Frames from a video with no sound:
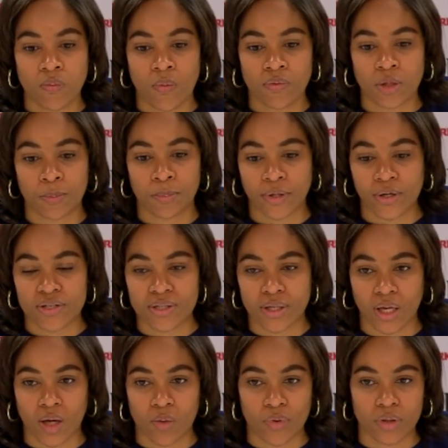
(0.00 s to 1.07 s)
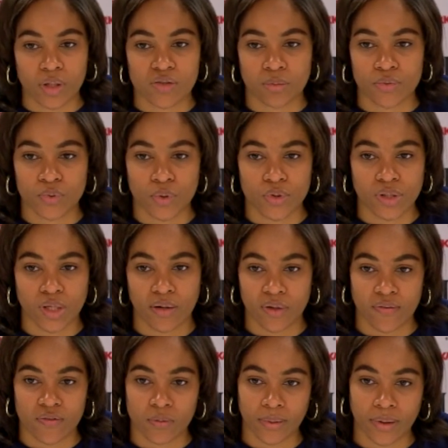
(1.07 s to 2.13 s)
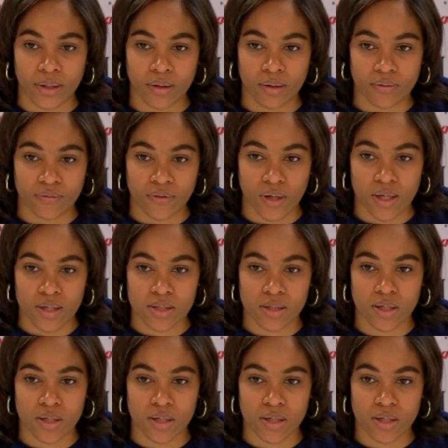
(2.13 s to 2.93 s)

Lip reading: the players that came with us from Georgia have never played for us.